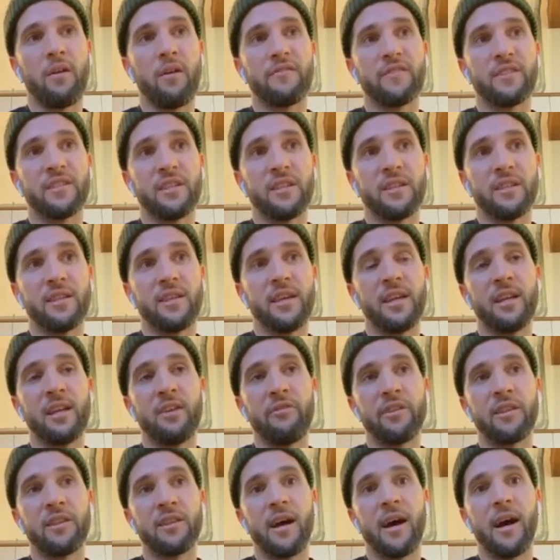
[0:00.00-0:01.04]
obviously Tini
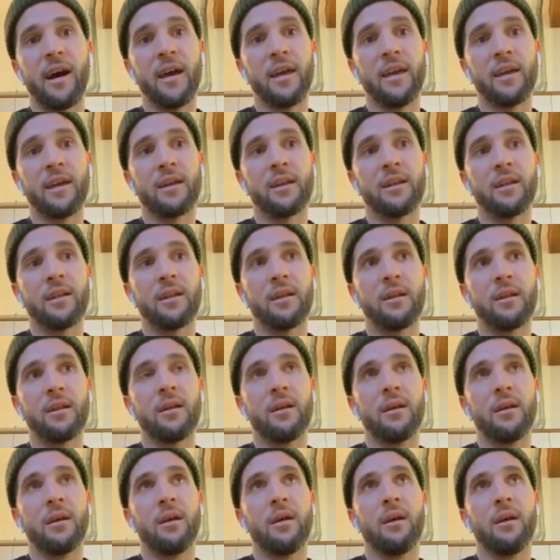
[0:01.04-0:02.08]
retired,
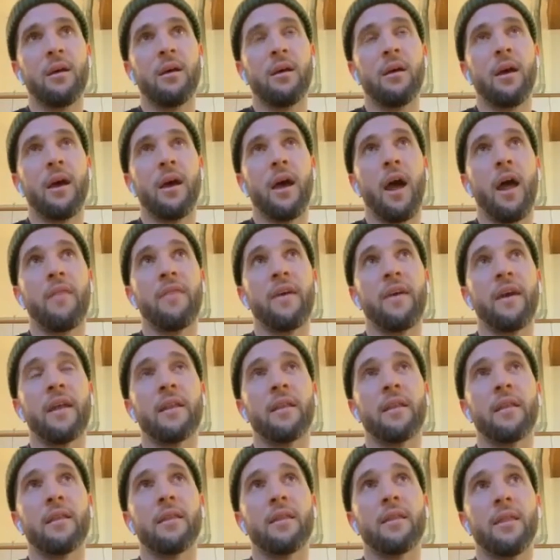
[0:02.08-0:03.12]
and
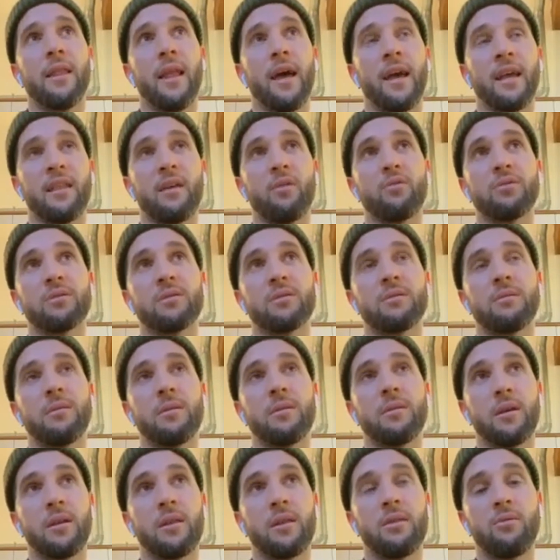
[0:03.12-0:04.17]
then like
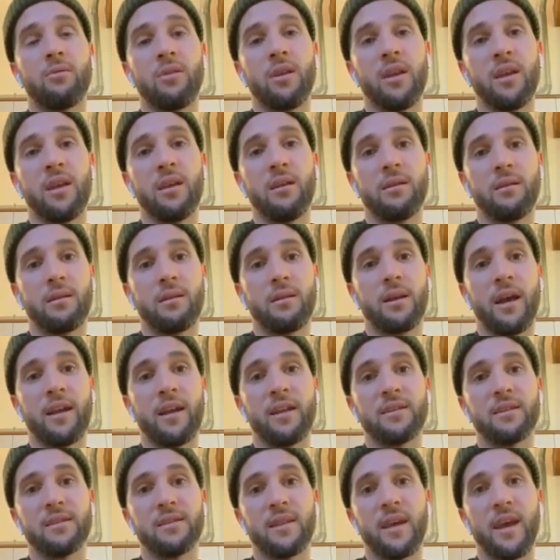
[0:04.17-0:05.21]
the three kind
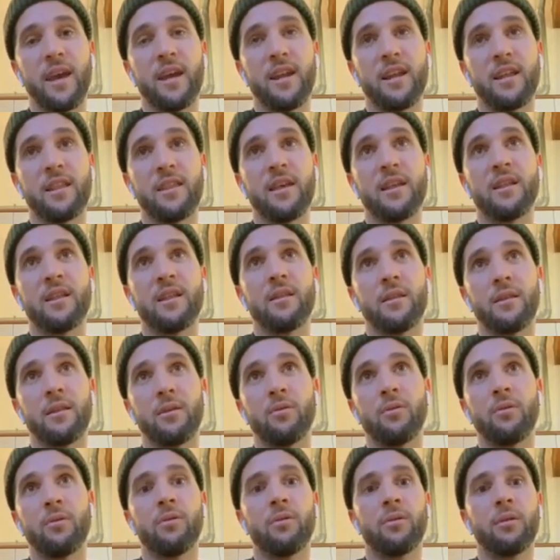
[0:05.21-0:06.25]
of stayed, and
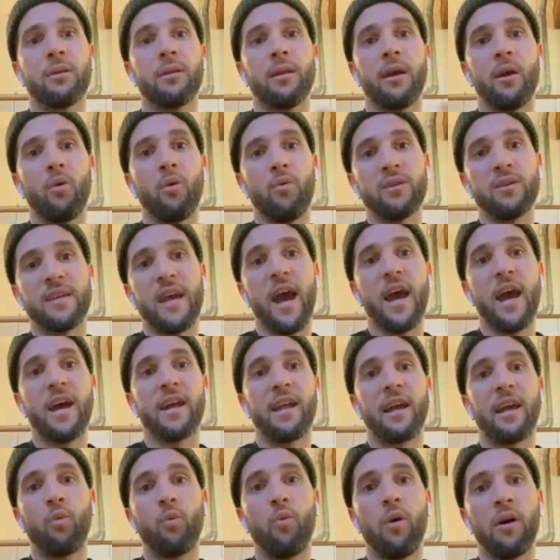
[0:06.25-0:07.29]
then they always added
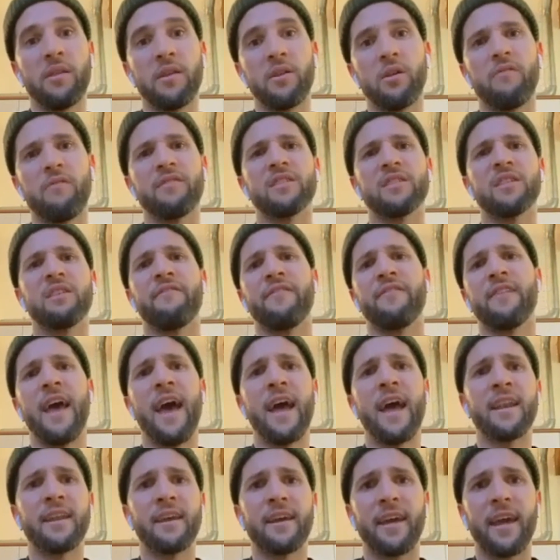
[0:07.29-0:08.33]
like one, and obviously
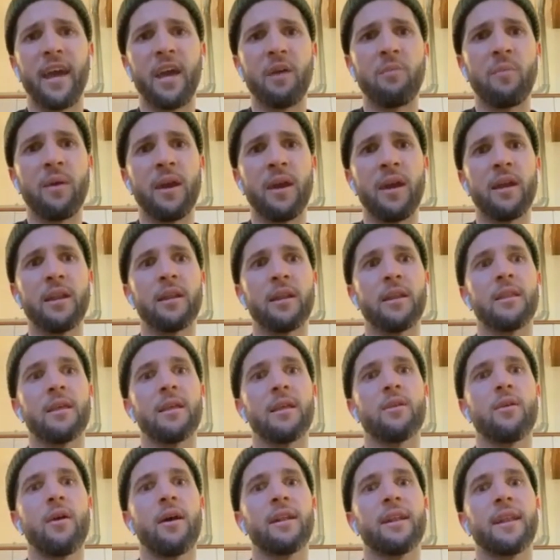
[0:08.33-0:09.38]
Philander came in, and
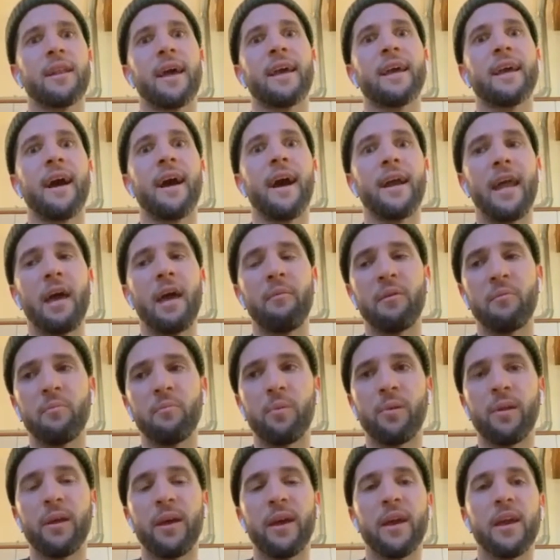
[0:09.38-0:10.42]
then you had like Kyle Abbott
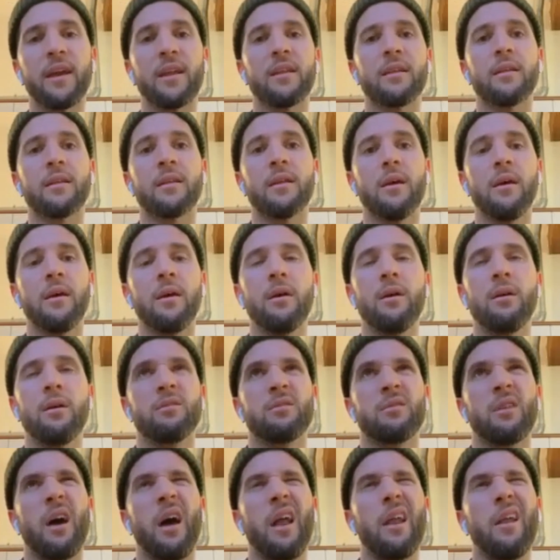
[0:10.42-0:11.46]
played.
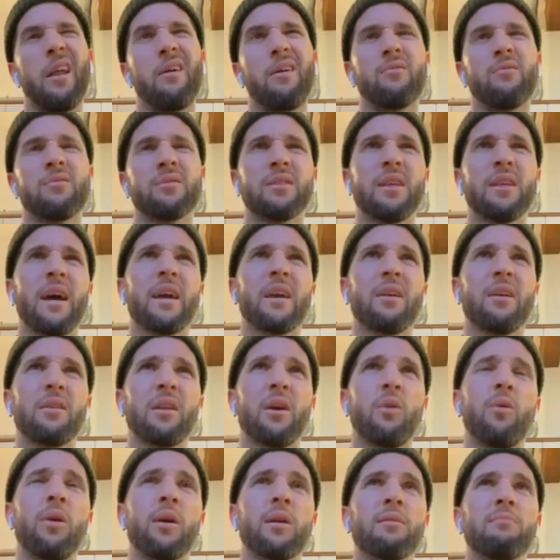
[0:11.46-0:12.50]
So, and I was like, you
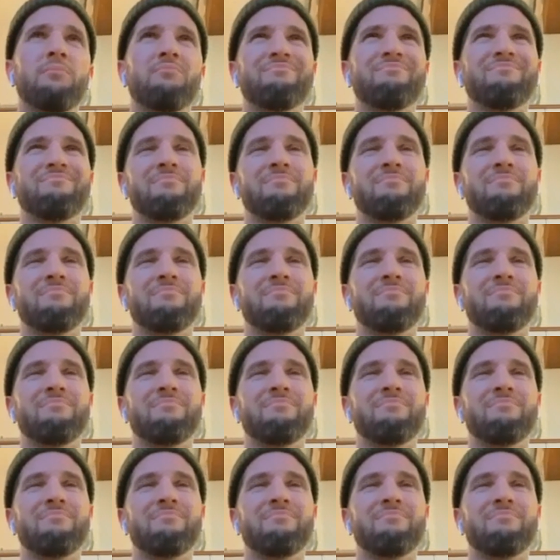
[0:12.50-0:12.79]
know what,